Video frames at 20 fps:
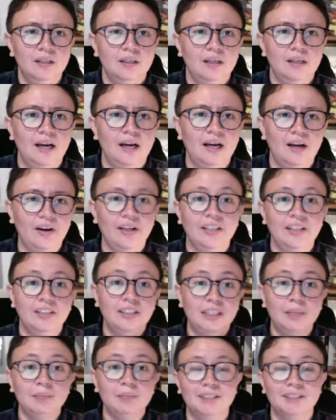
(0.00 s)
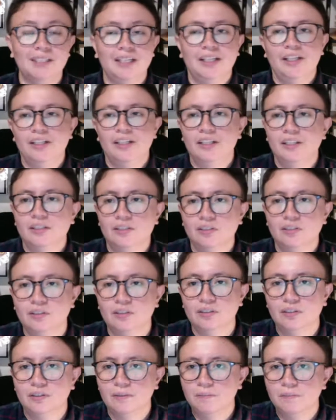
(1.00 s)
Okay, James Clear.
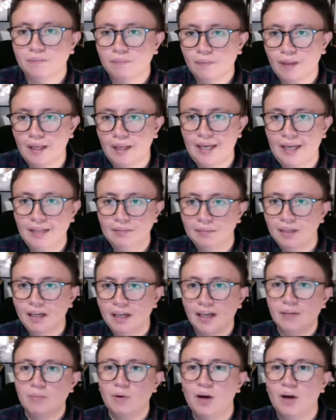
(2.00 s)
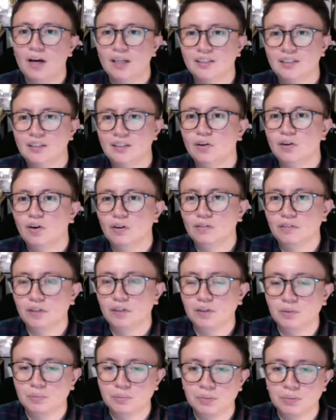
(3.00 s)
So, ayan, magkakamukha kasi yung cover
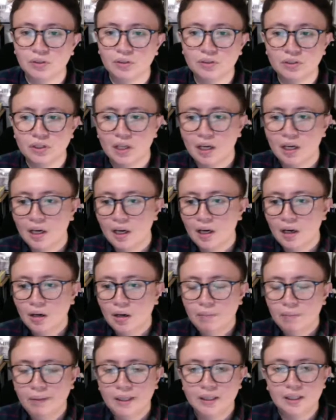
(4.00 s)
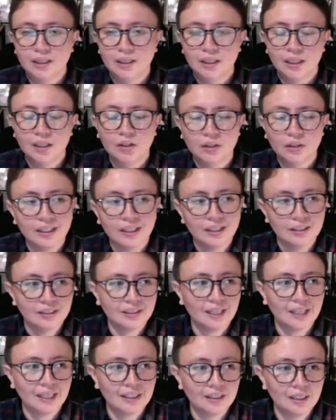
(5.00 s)
ng books. But, you know, he
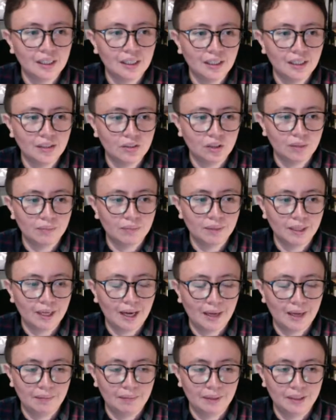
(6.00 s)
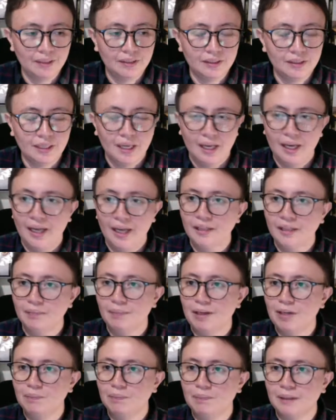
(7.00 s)
said in Atomic Habits, and
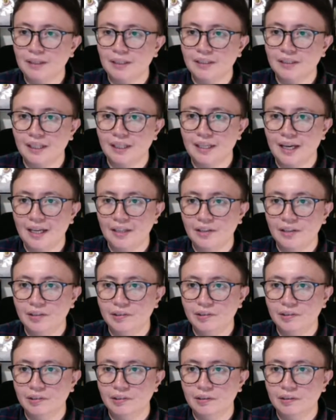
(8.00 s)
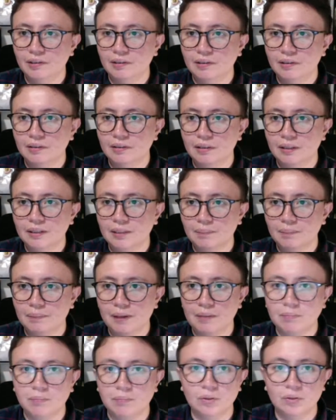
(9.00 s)
meron pang isa yan, yung isa
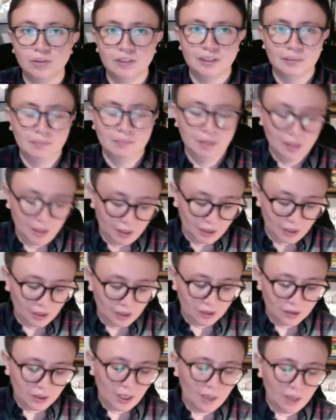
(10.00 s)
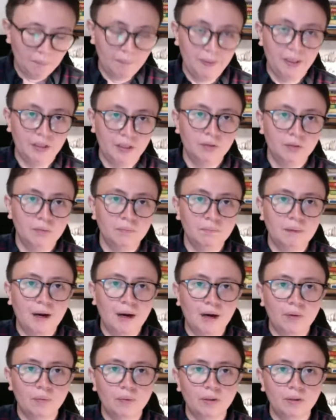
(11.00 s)
pang book, similar topic, yung
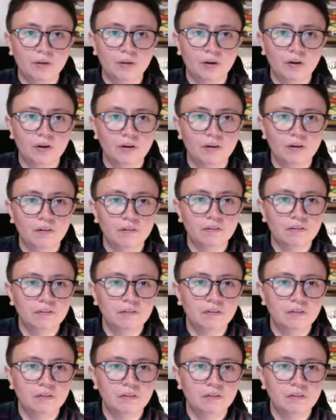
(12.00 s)
Power of